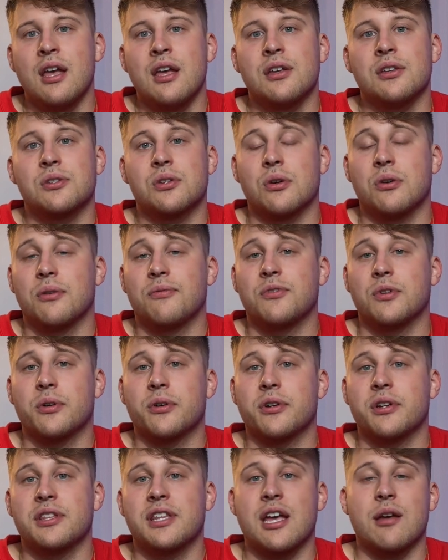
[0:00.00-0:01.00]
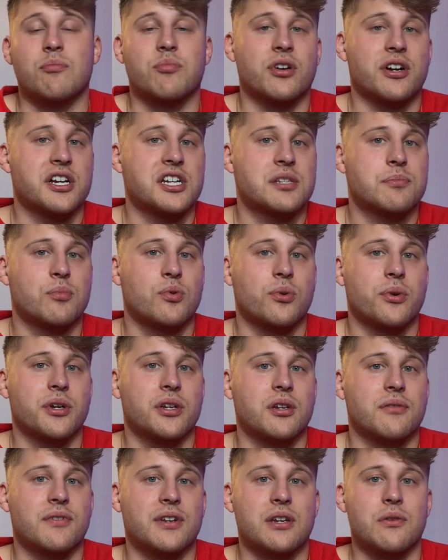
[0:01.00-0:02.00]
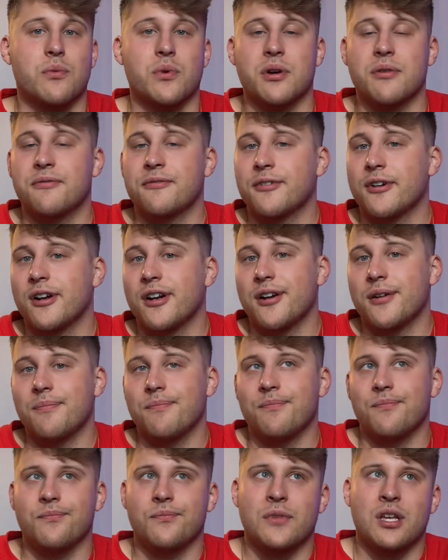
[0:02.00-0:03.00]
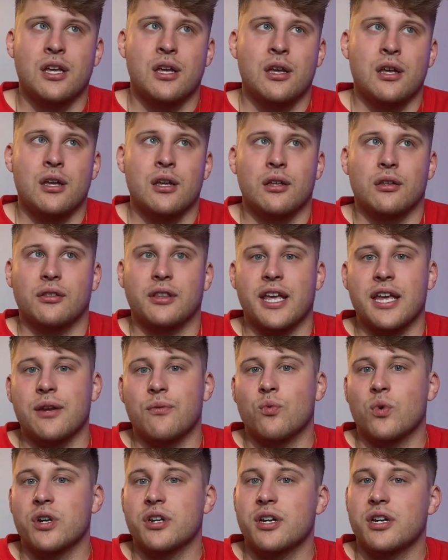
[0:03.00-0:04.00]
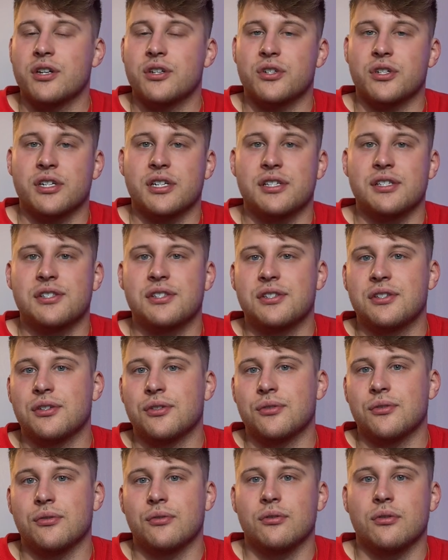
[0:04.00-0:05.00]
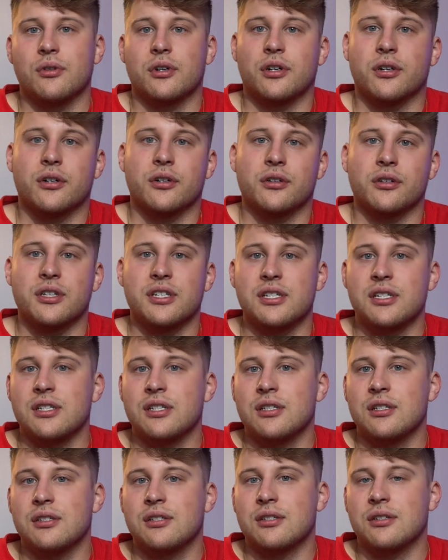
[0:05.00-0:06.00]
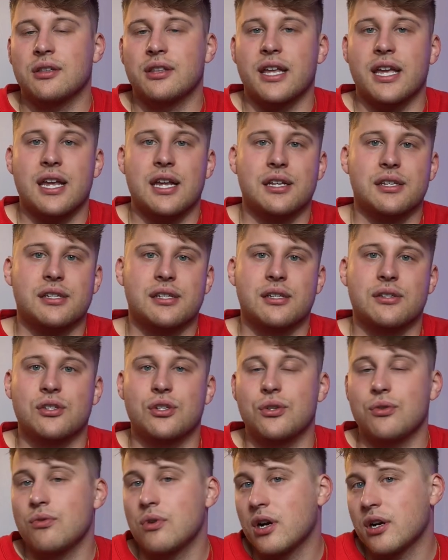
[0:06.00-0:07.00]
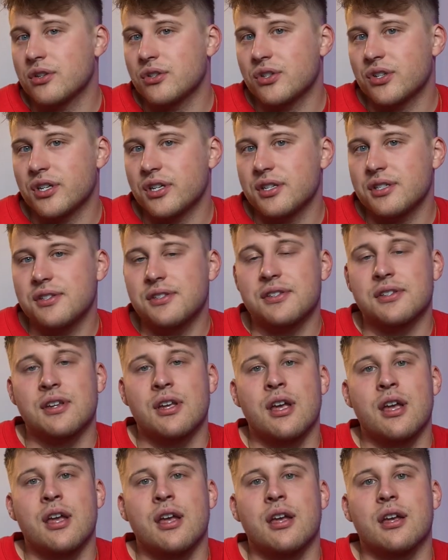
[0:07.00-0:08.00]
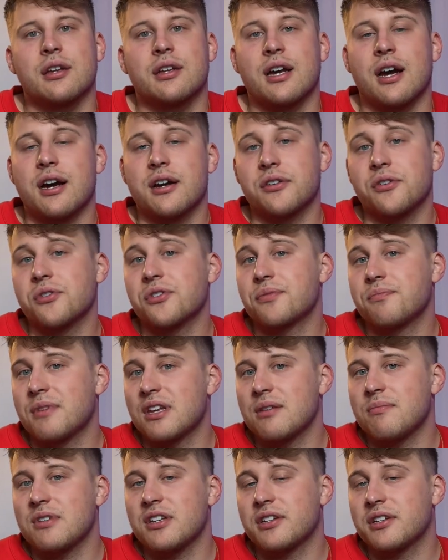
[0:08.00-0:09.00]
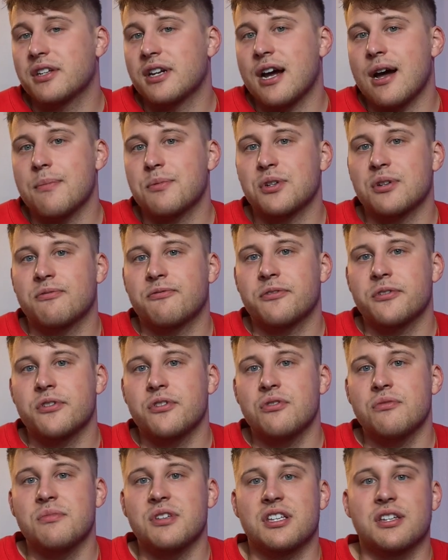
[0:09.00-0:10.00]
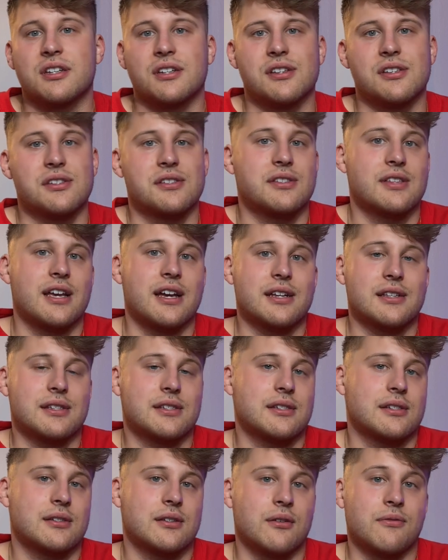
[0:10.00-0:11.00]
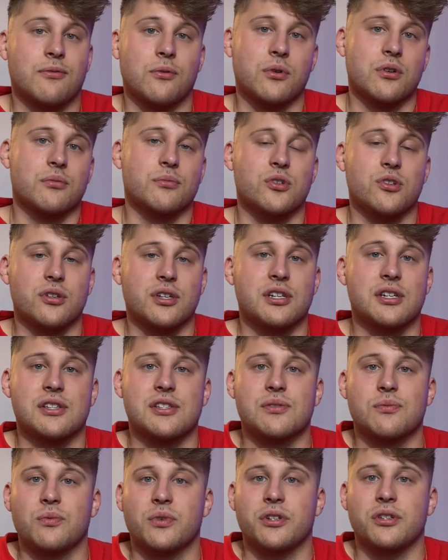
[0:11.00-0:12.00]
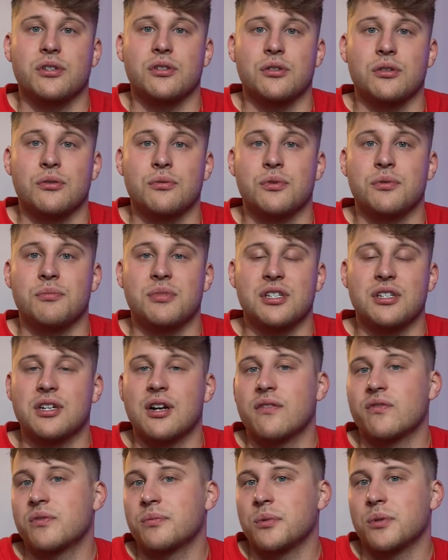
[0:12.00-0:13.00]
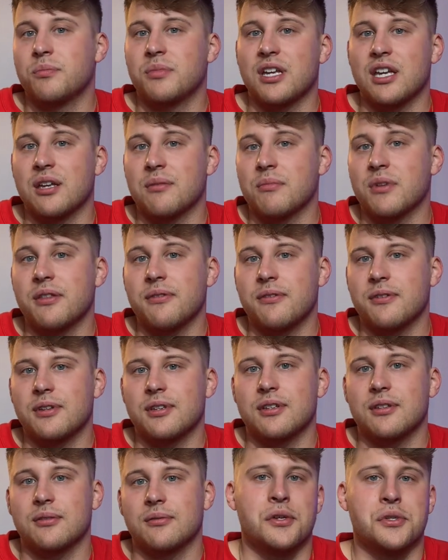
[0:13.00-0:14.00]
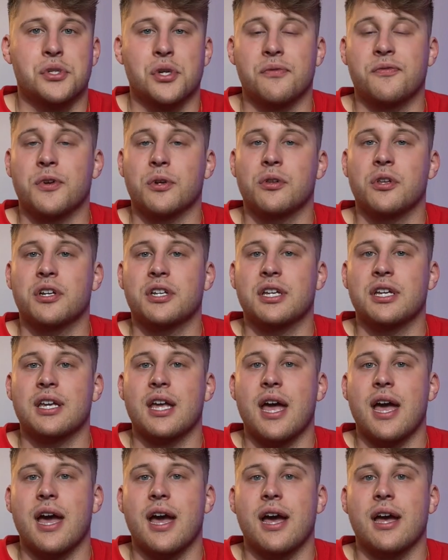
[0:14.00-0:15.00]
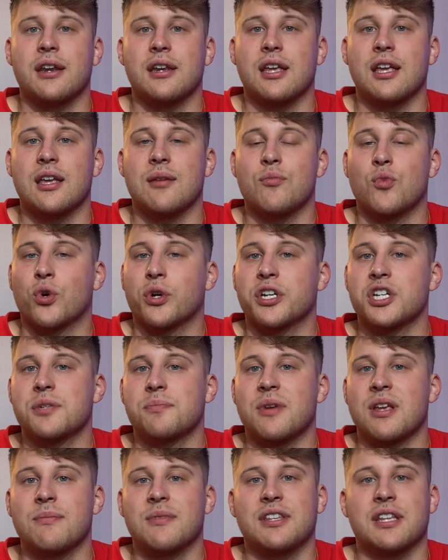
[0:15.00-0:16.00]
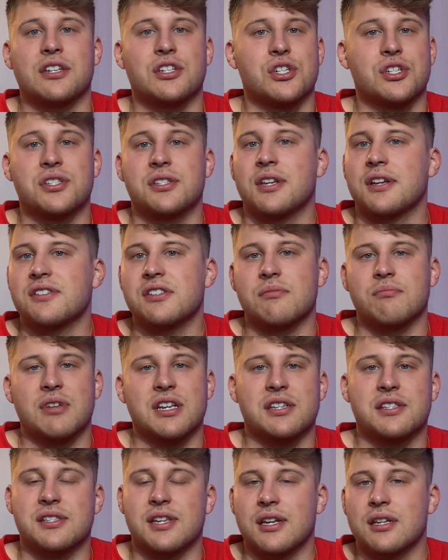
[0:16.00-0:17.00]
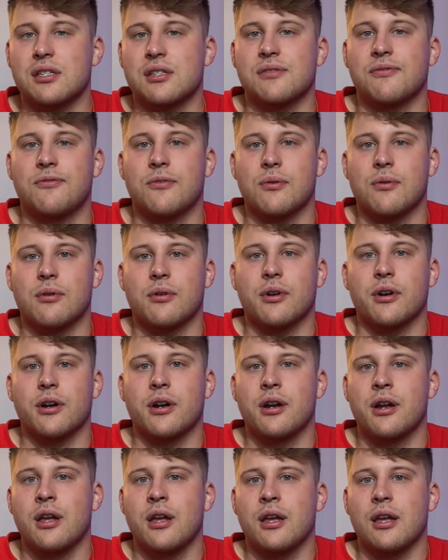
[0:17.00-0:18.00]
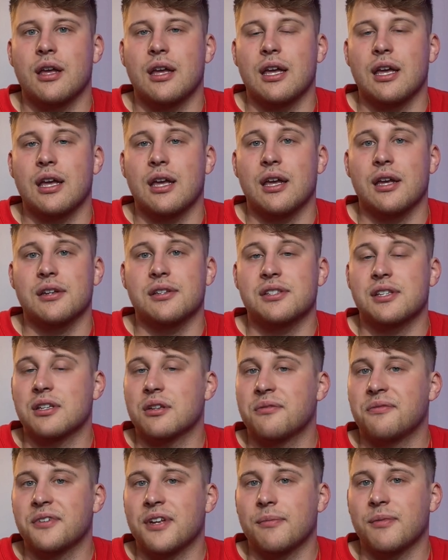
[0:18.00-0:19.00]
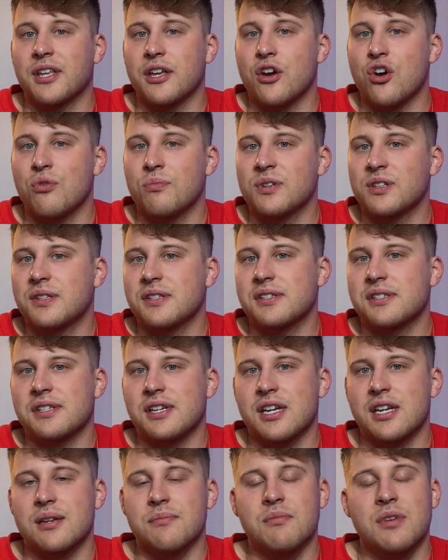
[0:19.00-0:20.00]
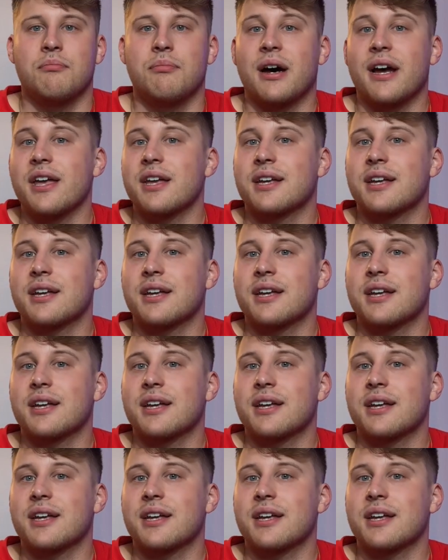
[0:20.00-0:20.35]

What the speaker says: So if you're in that price point of anywhere from late 100s to early to late 200s, condos may be a good option for you because that's affordable and it's what you would be comfortable paying monthly. So if you're looking at a mortgage payment that just doesn't make sense for a single family home at this time, buy a